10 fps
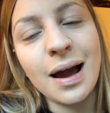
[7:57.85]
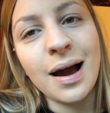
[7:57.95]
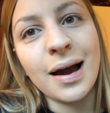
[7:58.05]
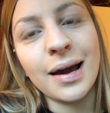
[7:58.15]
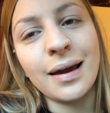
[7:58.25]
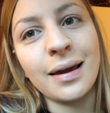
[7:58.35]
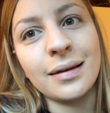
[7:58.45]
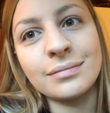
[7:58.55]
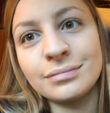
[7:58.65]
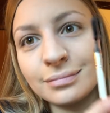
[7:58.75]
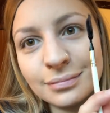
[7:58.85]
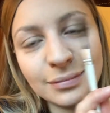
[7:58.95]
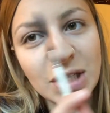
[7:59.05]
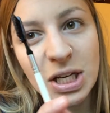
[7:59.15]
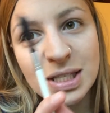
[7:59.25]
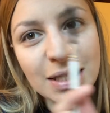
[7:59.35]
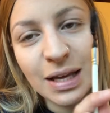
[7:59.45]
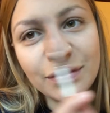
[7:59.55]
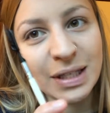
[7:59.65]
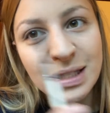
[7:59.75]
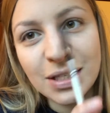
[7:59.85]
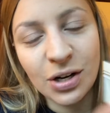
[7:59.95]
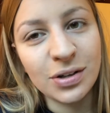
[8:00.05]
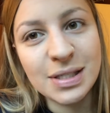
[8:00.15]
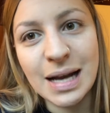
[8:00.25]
I just love these girls